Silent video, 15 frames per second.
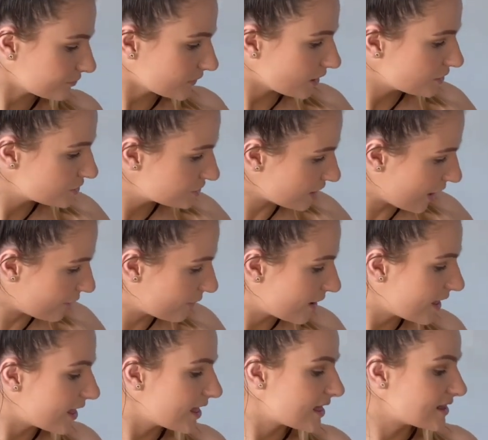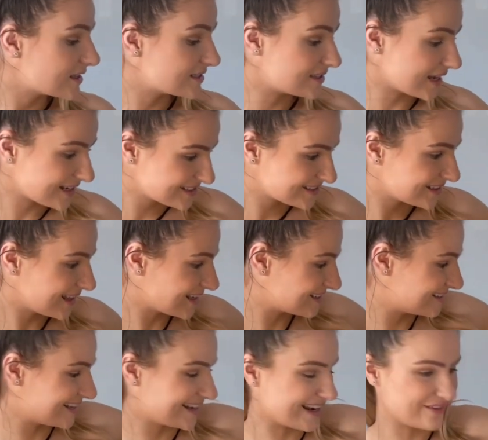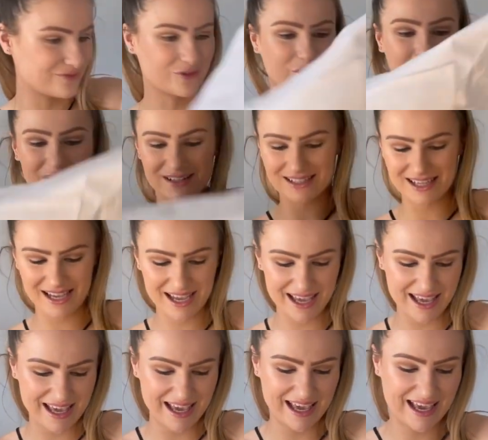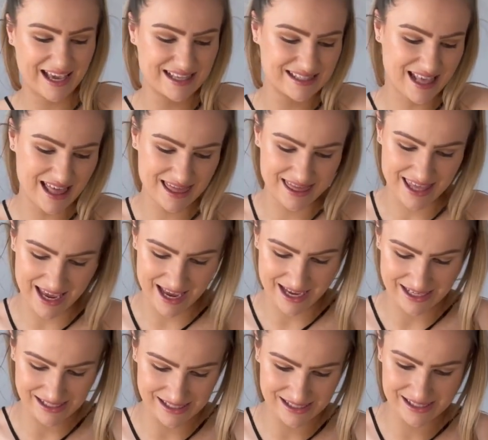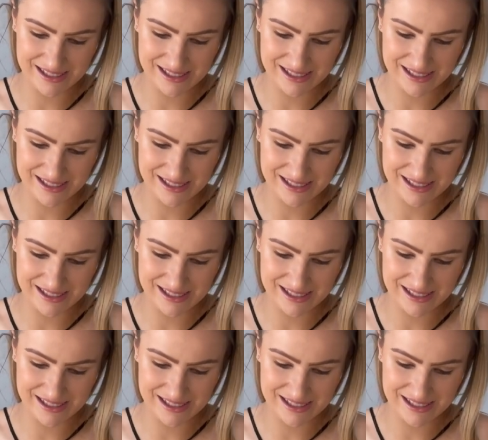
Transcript: So the second to last thing I've got is this